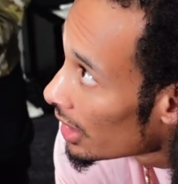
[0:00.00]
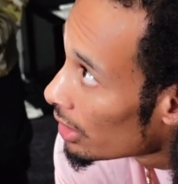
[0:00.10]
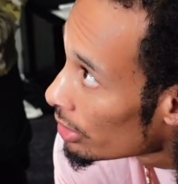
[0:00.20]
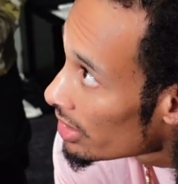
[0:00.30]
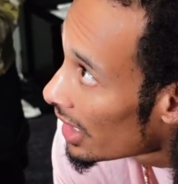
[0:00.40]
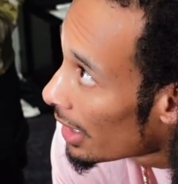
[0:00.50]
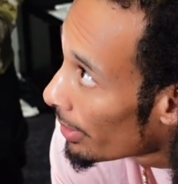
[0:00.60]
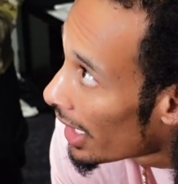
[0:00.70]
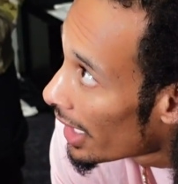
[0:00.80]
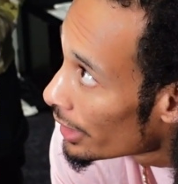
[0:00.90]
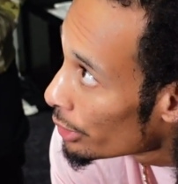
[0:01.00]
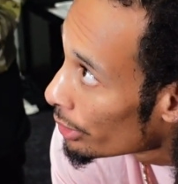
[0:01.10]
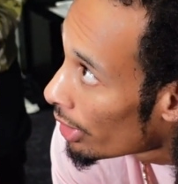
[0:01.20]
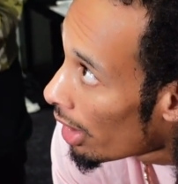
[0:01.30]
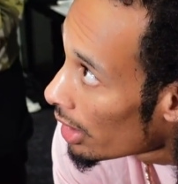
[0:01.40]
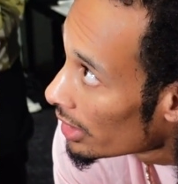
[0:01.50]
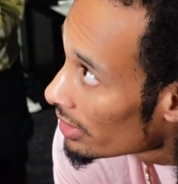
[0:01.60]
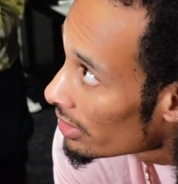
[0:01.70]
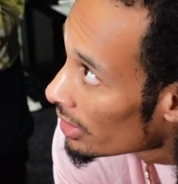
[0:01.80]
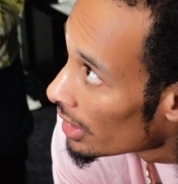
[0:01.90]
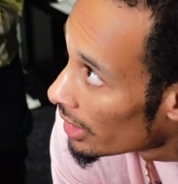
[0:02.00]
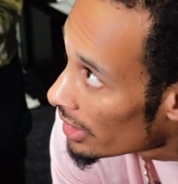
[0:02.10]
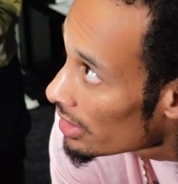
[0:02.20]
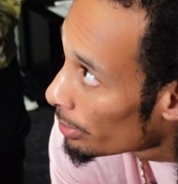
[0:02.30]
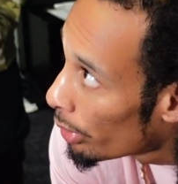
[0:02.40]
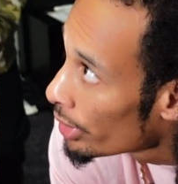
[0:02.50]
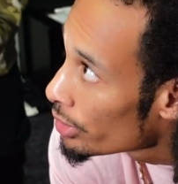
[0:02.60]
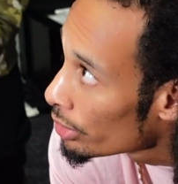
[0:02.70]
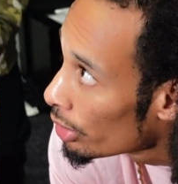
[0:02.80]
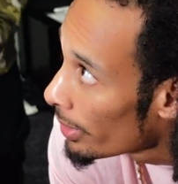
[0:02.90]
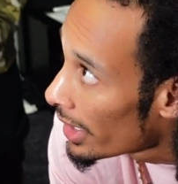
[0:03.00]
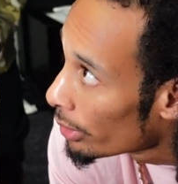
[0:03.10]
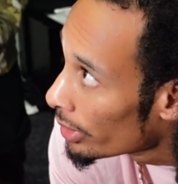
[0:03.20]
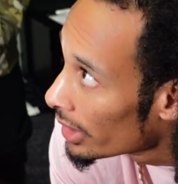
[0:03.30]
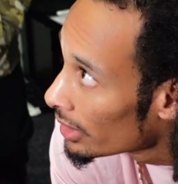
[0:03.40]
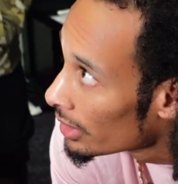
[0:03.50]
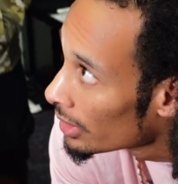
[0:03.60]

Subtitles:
They're going to stand behind you regardless and support you no matter what.